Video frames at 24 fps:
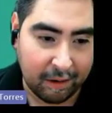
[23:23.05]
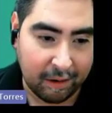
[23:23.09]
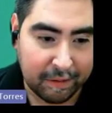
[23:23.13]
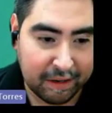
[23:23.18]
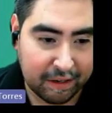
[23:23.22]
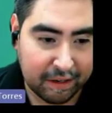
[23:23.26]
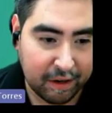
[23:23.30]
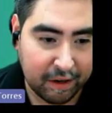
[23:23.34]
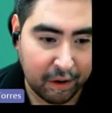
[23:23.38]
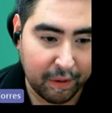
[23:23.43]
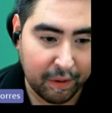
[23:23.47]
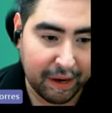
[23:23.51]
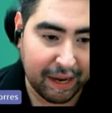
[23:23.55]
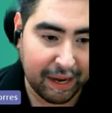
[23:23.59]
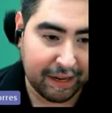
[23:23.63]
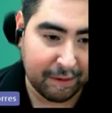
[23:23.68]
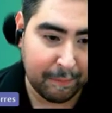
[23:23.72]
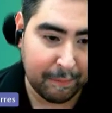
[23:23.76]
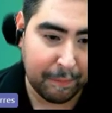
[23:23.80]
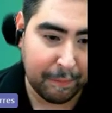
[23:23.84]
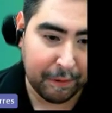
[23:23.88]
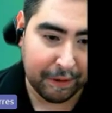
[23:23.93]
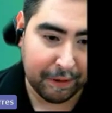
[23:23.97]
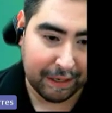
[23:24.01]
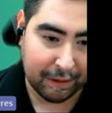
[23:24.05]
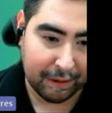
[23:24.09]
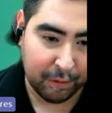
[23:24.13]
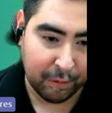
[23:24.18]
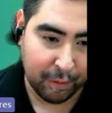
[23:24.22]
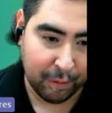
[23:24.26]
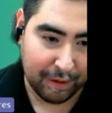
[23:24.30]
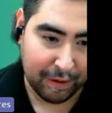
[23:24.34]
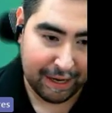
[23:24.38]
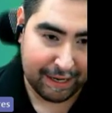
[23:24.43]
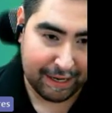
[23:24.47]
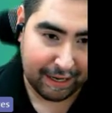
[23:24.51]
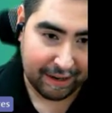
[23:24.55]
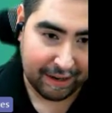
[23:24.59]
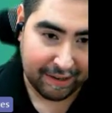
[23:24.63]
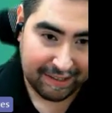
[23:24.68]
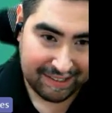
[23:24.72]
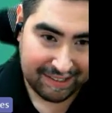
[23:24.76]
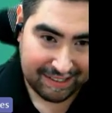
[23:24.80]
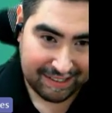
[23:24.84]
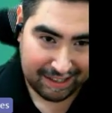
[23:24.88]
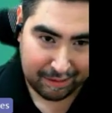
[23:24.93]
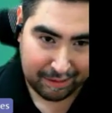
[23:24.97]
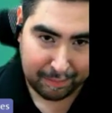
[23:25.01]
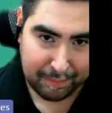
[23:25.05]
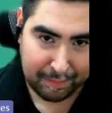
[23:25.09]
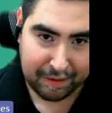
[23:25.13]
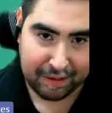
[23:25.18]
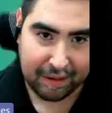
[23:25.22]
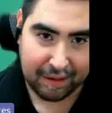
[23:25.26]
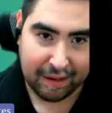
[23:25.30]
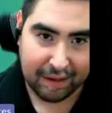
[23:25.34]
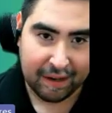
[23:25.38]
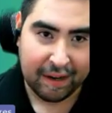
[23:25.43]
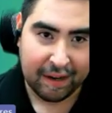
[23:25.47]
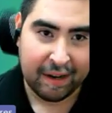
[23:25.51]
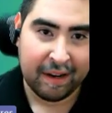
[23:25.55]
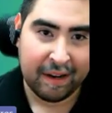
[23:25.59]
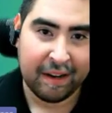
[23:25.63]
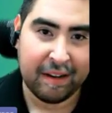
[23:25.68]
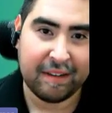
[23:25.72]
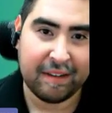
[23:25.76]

I'm going to go ahead and put create assignment.